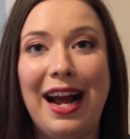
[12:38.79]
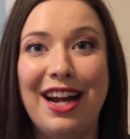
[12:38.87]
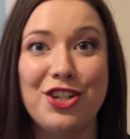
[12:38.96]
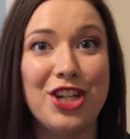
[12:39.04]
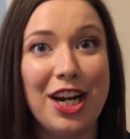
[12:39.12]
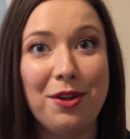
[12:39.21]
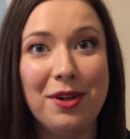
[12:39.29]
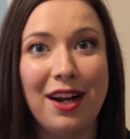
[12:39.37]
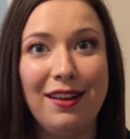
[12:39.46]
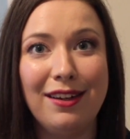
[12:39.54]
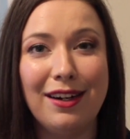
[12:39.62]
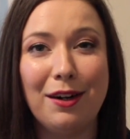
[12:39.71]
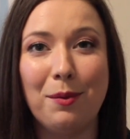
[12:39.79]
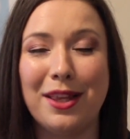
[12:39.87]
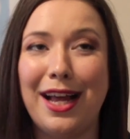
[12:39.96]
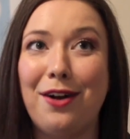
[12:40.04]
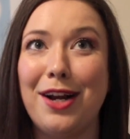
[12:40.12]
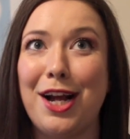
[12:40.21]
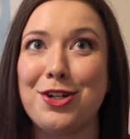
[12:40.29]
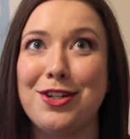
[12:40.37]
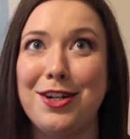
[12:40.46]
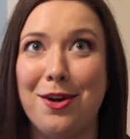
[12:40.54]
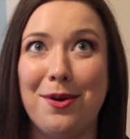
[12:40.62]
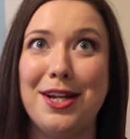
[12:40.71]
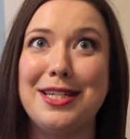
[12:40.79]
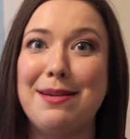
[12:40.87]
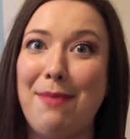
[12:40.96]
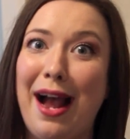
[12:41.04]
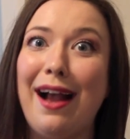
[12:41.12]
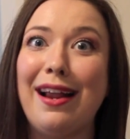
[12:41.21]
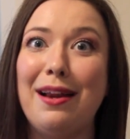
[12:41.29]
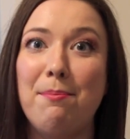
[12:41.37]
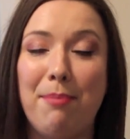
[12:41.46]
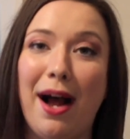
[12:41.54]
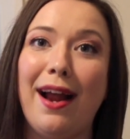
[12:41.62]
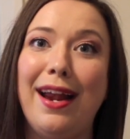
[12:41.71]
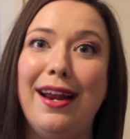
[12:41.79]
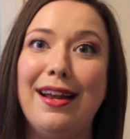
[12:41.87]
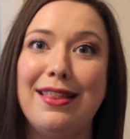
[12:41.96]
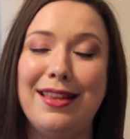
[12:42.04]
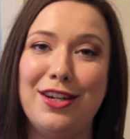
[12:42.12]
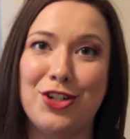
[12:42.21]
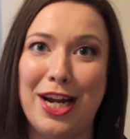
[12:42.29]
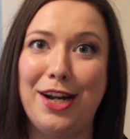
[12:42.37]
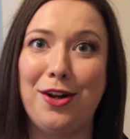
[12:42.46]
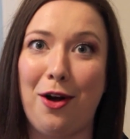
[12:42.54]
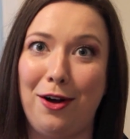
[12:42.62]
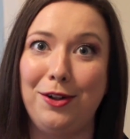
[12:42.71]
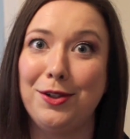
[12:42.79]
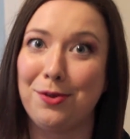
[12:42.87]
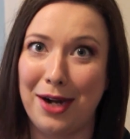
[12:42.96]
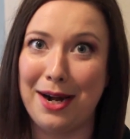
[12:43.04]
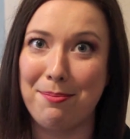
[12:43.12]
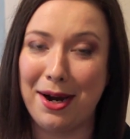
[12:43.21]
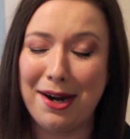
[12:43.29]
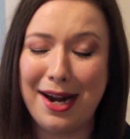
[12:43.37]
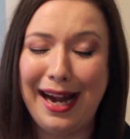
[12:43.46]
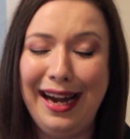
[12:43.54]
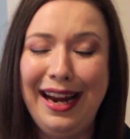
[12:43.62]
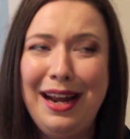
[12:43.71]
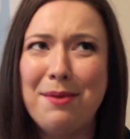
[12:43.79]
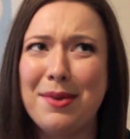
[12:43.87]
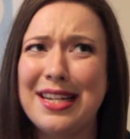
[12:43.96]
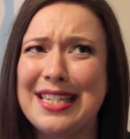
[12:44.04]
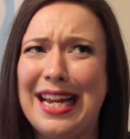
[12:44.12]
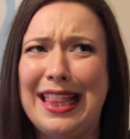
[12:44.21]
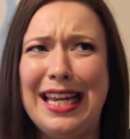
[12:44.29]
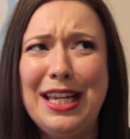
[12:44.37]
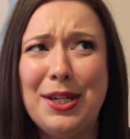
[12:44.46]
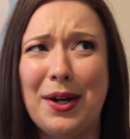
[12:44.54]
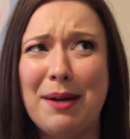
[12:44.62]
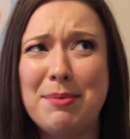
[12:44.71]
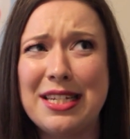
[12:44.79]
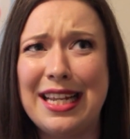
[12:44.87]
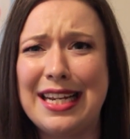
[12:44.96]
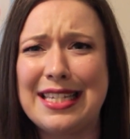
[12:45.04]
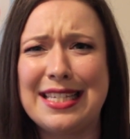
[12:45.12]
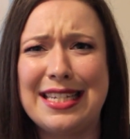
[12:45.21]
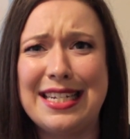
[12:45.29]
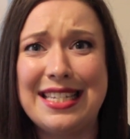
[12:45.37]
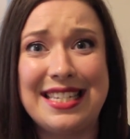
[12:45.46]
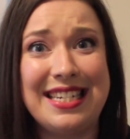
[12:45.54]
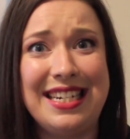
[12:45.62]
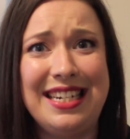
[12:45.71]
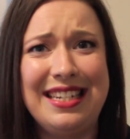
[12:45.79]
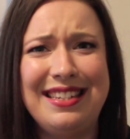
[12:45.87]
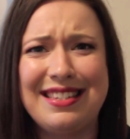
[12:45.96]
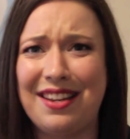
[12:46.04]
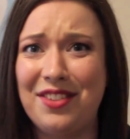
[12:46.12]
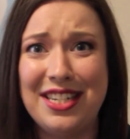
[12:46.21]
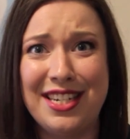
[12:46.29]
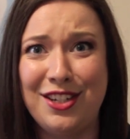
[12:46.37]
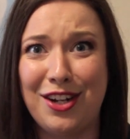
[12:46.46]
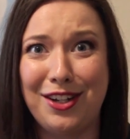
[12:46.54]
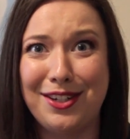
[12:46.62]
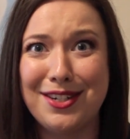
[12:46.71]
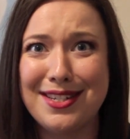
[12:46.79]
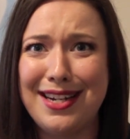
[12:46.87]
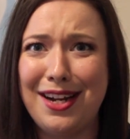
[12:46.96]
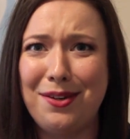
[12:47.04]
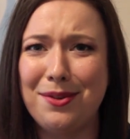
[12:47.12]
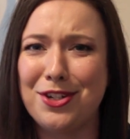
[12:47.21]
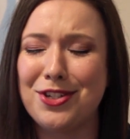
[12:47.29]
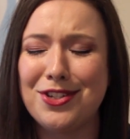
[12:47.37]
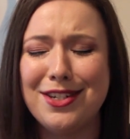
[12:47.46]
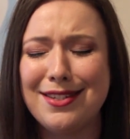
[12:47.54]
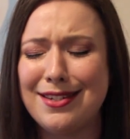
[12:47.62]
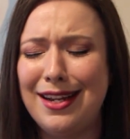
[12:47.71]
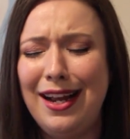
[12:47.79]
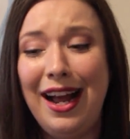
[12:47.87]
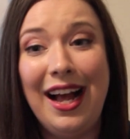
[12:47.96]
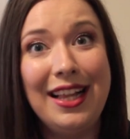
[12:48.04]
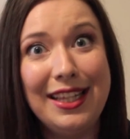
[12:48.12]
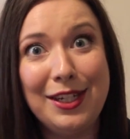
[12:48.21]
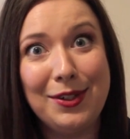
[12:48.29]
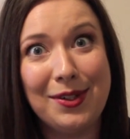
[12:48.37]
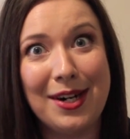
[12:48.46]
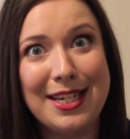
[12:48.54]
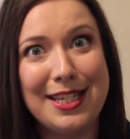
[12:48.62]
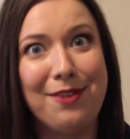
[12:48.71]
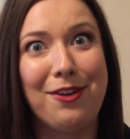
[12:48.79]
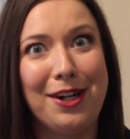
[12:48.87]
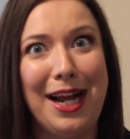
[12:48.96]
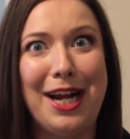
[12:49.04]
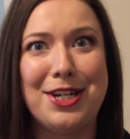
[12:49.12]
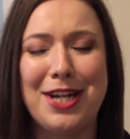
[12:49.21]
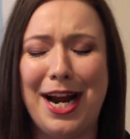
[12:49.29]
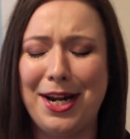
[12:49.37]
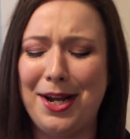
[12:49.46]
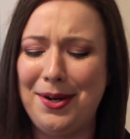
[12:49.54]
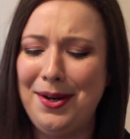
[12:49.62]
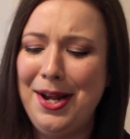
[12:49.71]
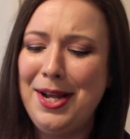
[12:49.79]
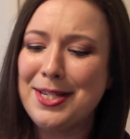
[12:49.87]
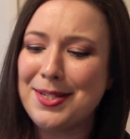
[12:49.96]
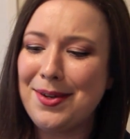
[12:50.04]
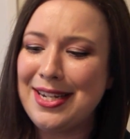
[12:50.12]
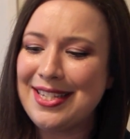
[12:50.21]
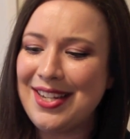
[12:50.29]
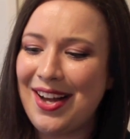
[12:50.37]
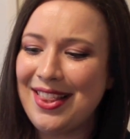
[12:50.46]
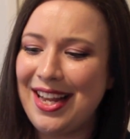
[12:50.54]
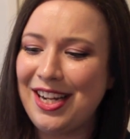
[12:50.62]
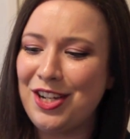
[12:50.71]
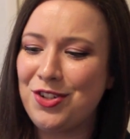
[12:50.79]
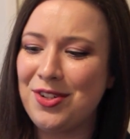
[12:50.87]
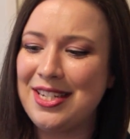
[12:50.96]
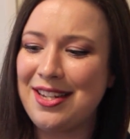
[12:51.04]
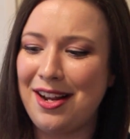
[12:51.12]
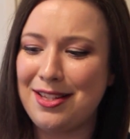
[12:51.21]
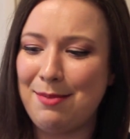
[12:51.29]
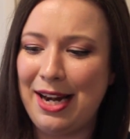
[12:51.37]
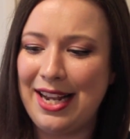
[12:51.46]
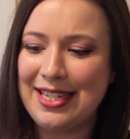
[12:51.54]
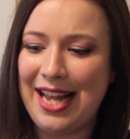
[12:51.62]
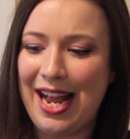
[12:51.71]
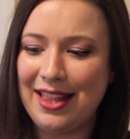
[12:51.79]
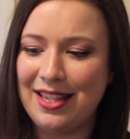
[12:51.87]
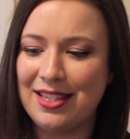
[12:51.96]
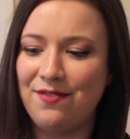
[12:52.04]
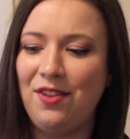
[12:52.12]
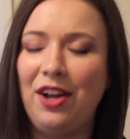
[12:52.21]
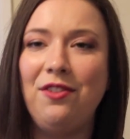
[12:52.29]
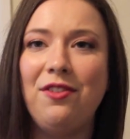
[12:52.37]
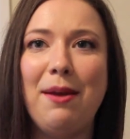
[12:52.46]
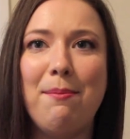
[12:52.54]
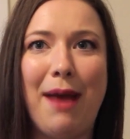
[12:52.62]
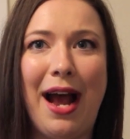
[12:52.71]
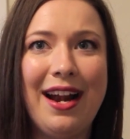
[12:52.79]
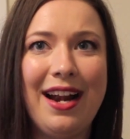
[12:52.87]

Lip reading: eyeshadow color without actually going to MAC and buying the shade called Cranberry, because I think they're up to like $16, $17 now, which is just a little crazy for an eyeshadow. So I saw that Catrice Cosmetics had this velvet matte